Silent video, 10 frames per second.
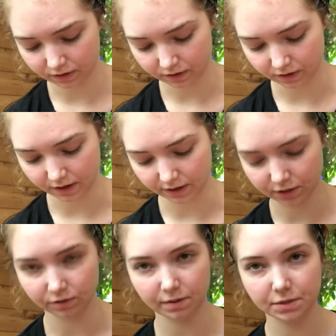Yeah,
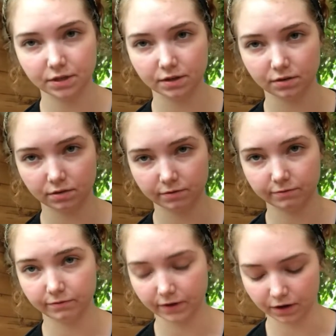so I'm still
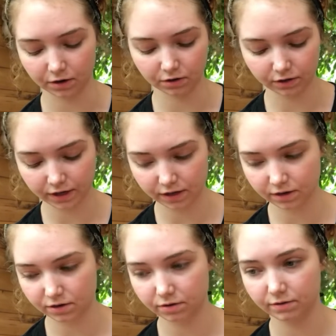fairly
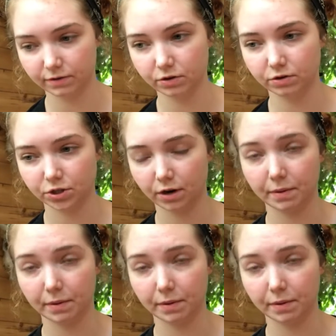new to Photoshop.